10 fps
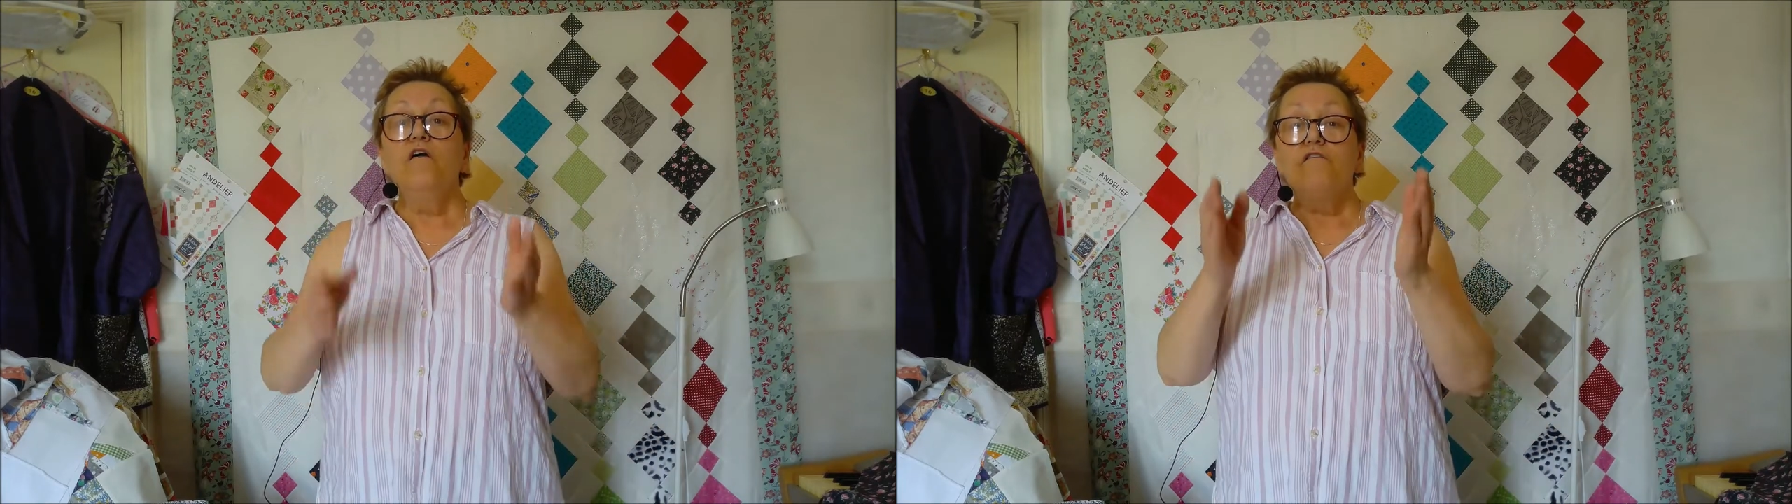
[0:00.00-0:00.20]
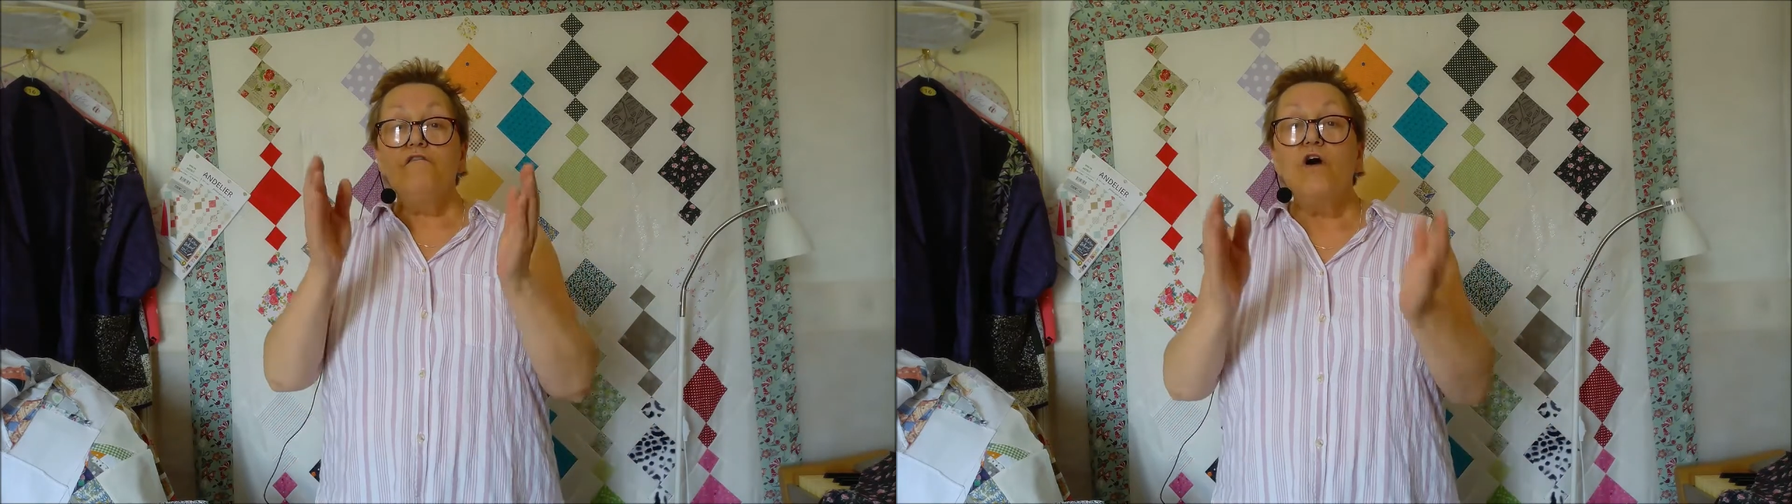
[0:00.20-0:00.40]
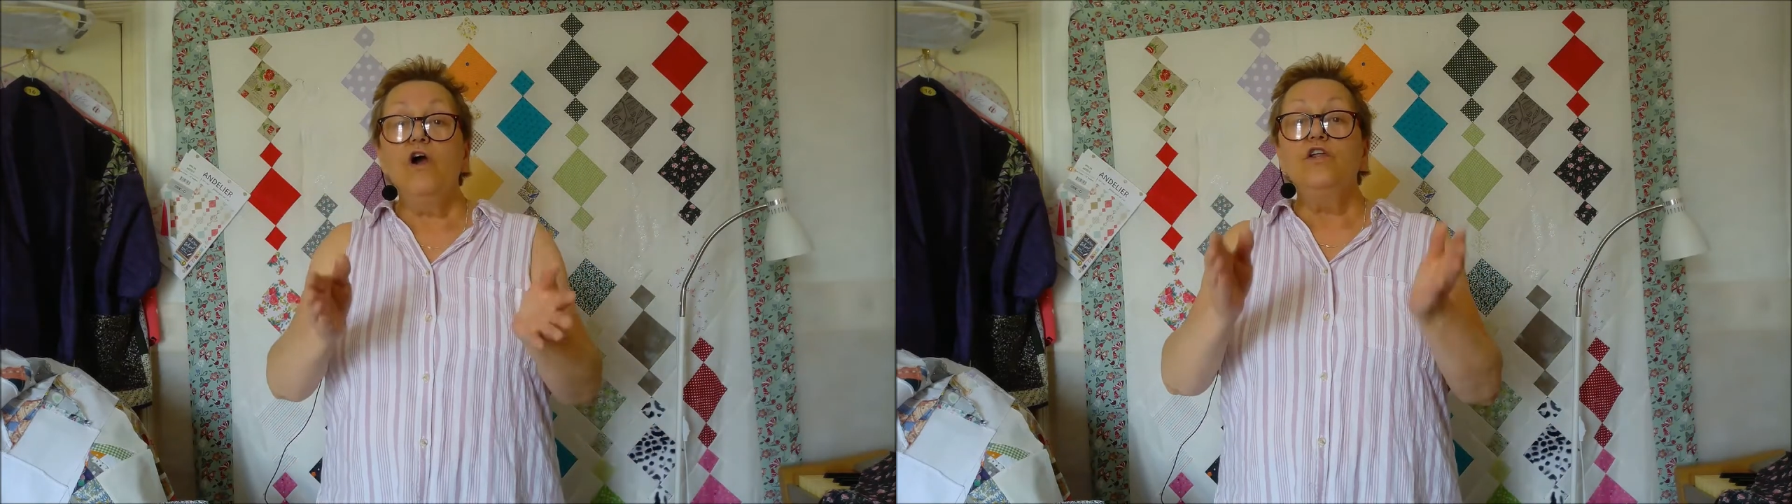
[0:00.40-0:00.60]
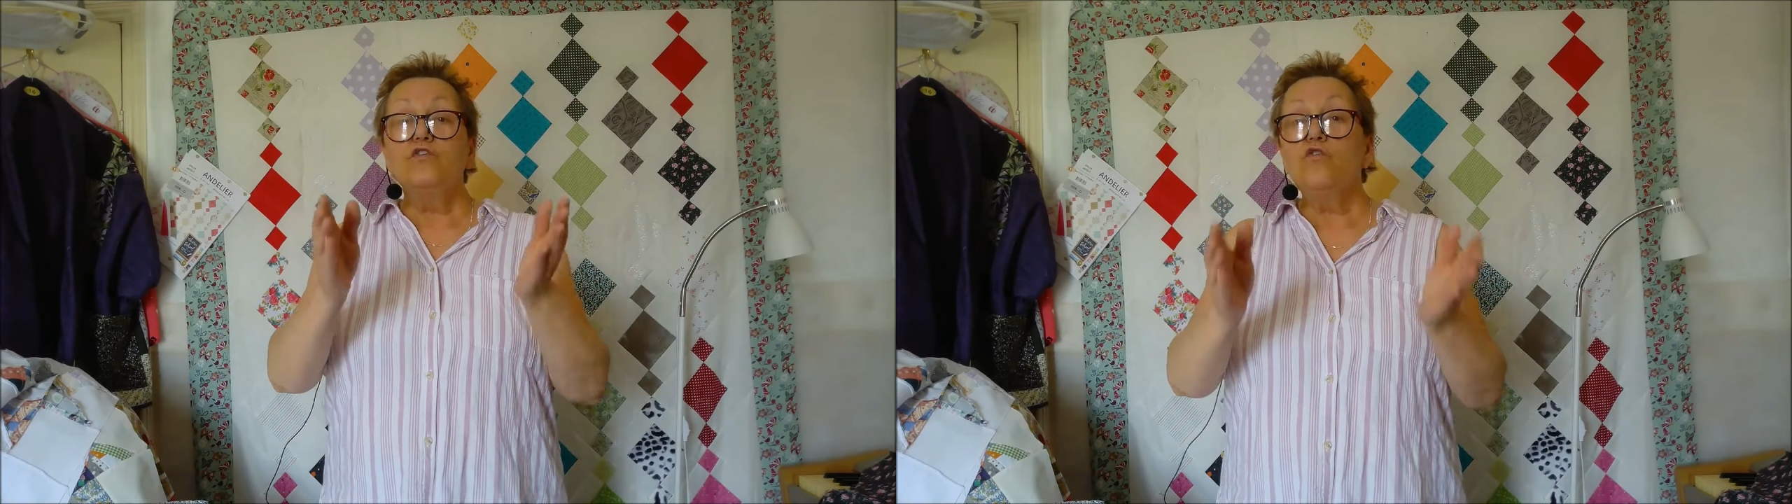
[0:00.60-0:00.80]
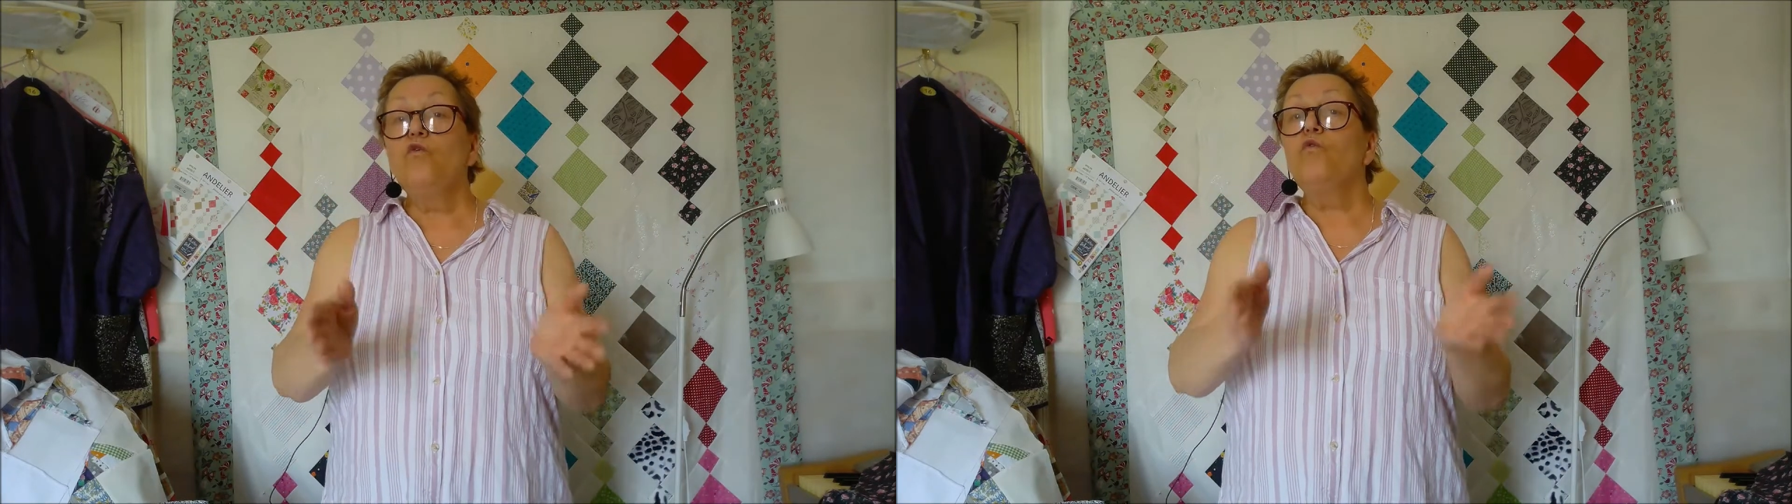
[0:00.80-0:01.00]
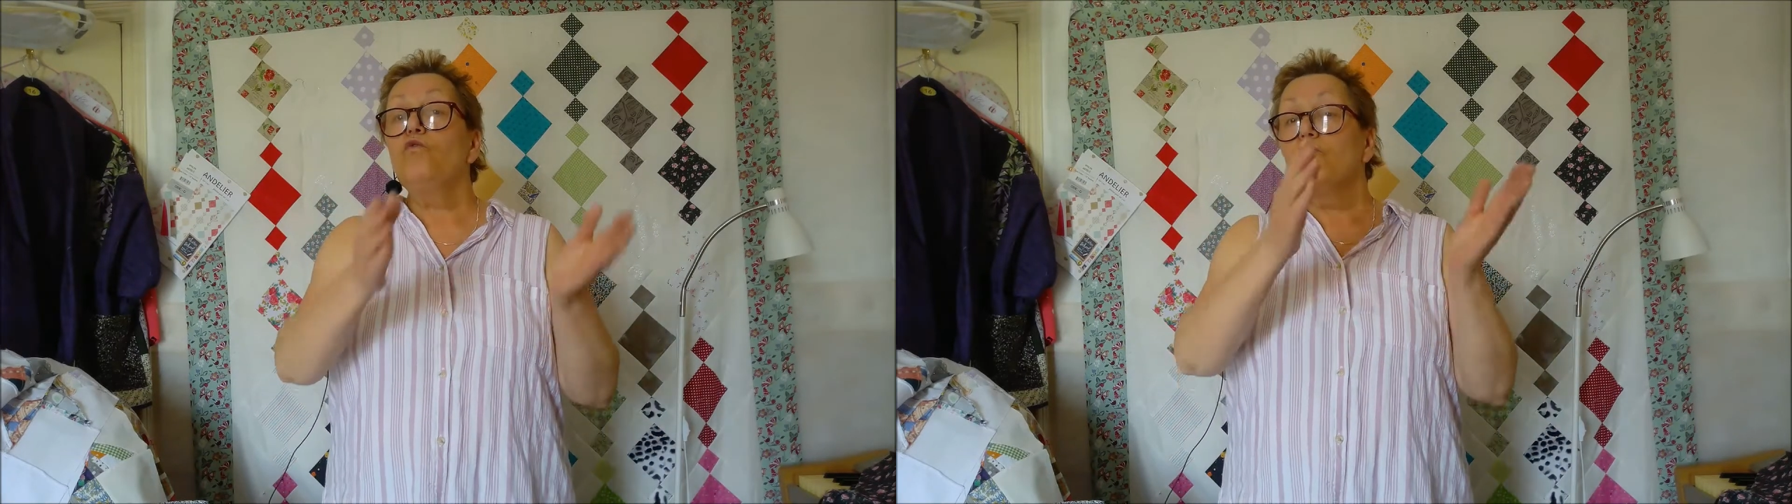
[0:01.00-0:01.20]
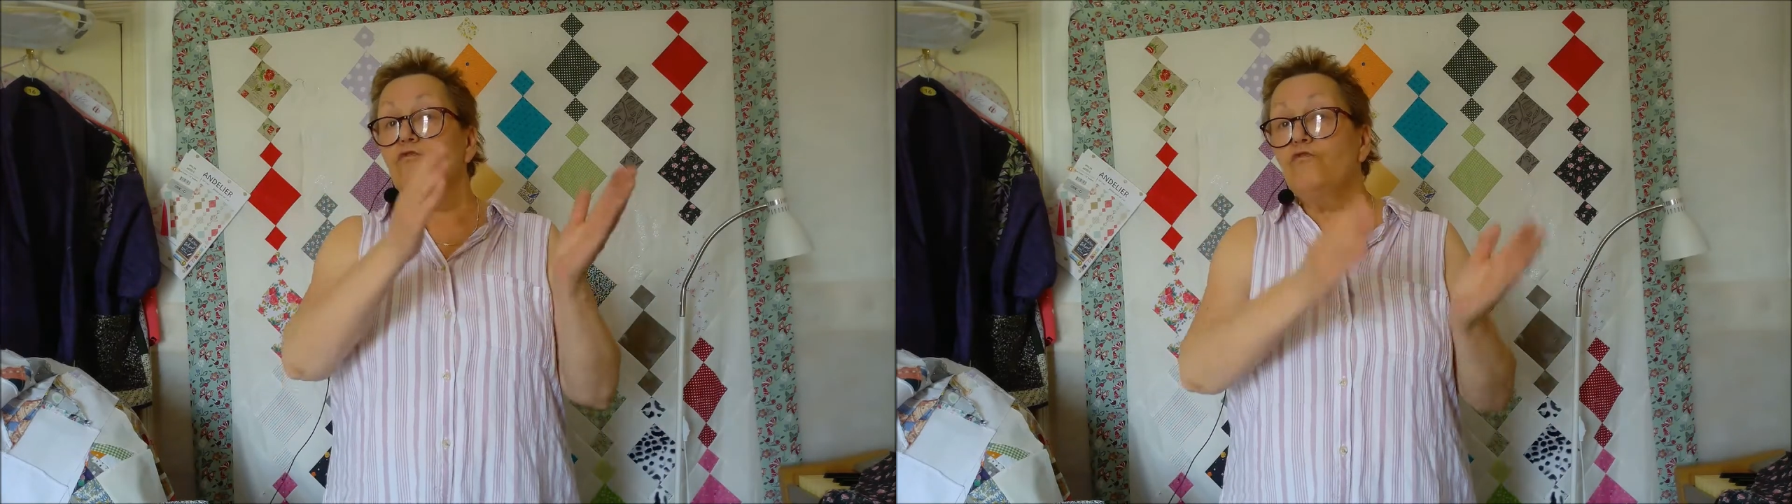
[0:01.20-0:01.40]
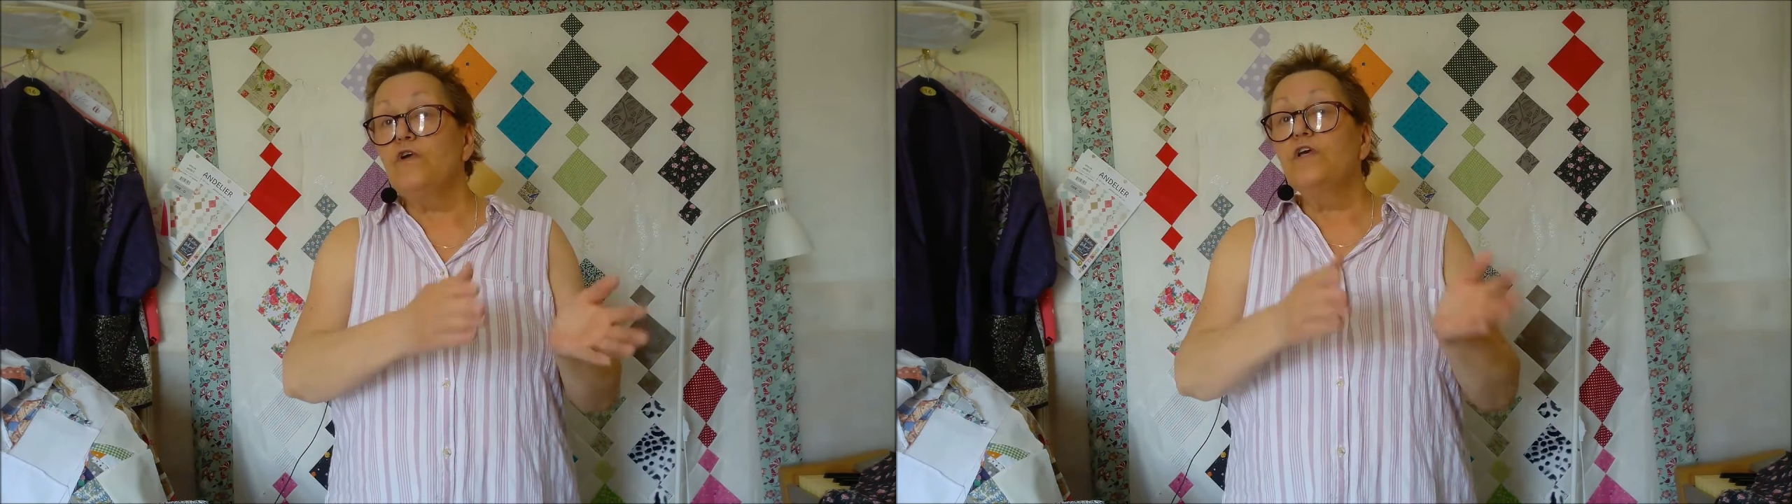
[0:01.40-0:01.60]
find all the
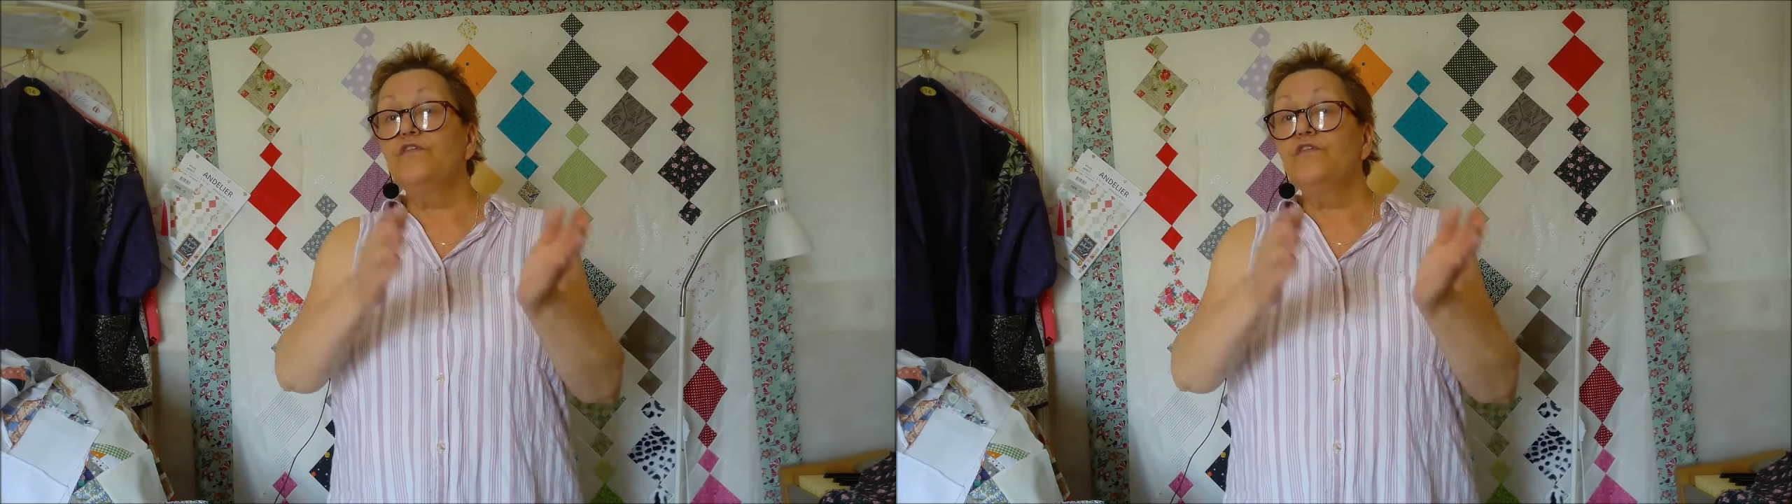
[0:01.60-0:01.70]
free